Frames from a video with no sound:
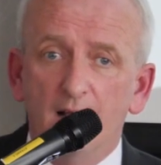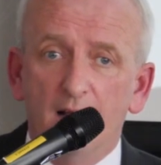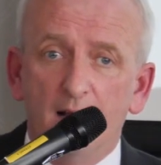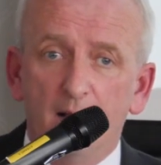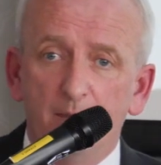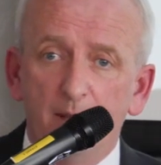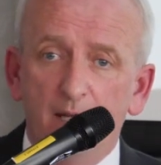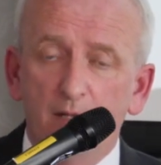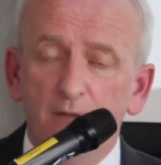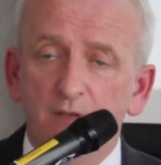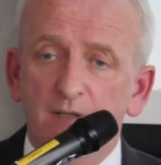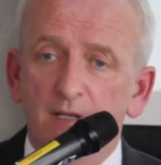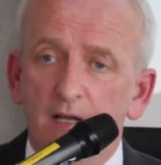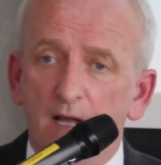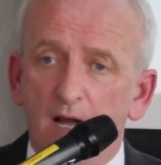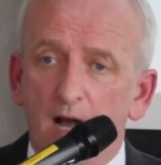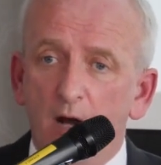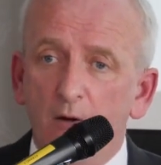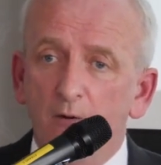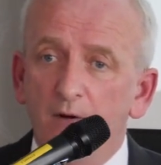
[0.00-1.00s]
about
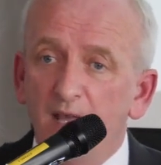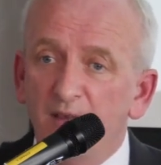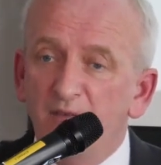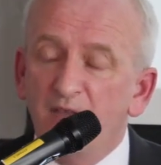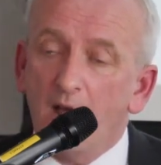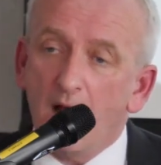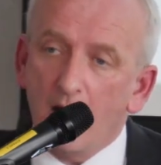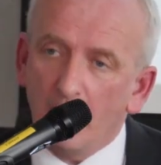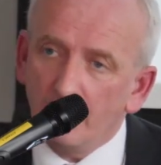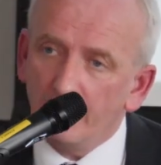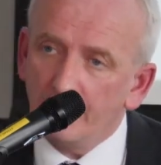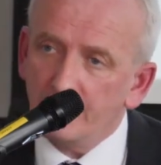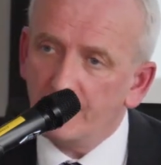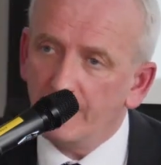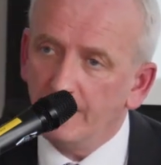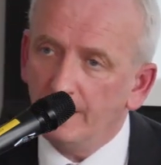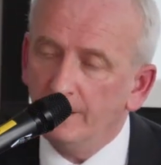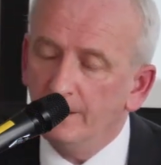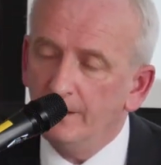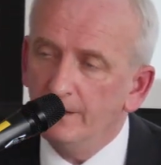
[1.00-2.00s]
our
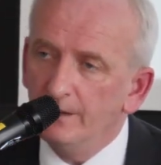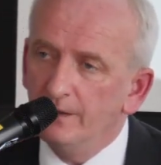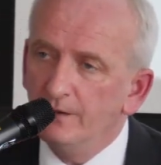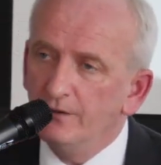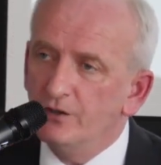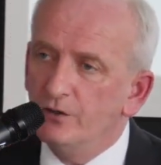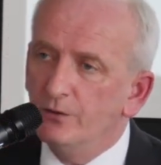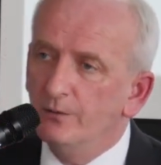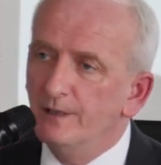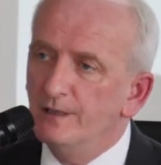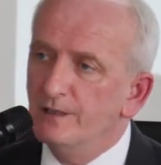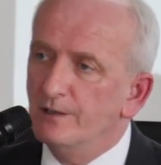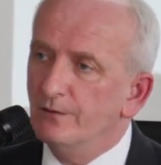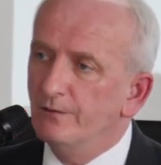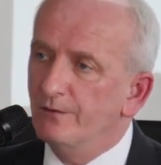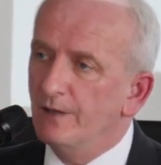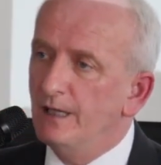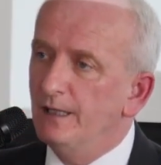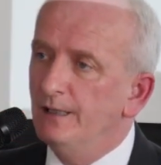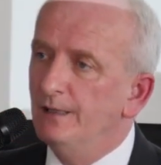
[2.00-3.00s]
authority to
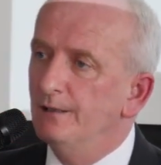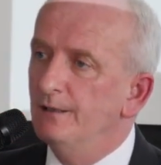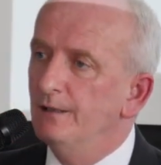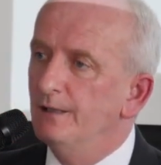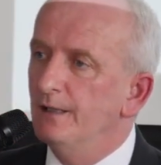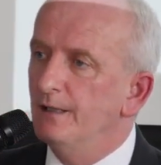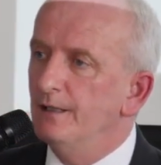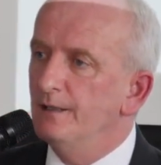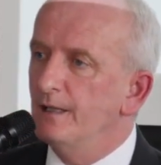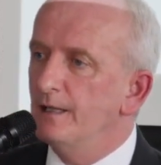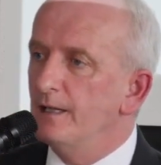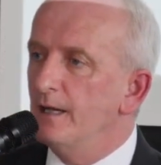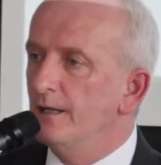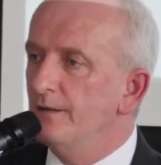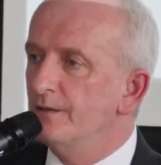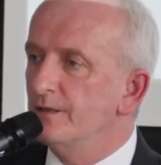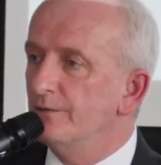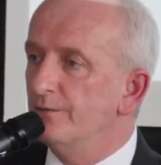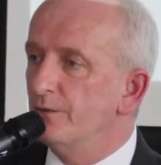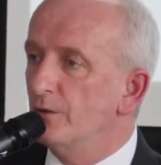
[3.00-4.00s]
intervene in the
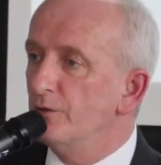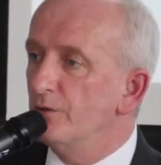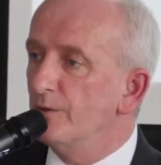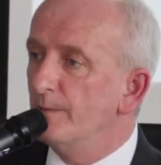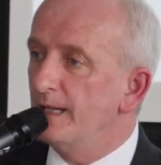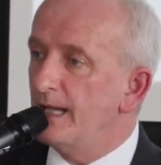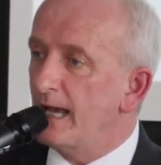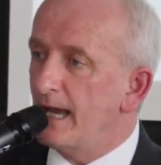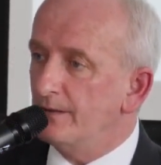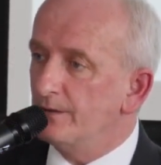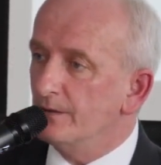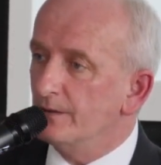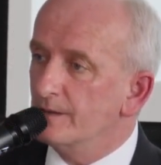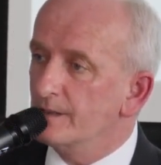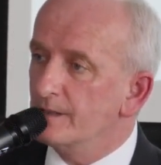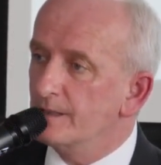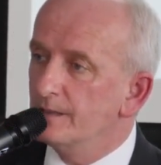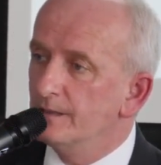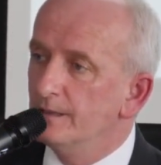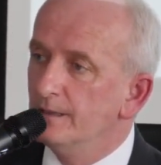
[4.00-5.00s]
lives of vulnerable
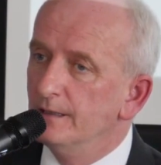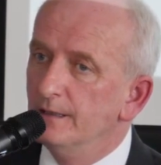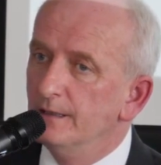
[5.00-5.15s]
adults.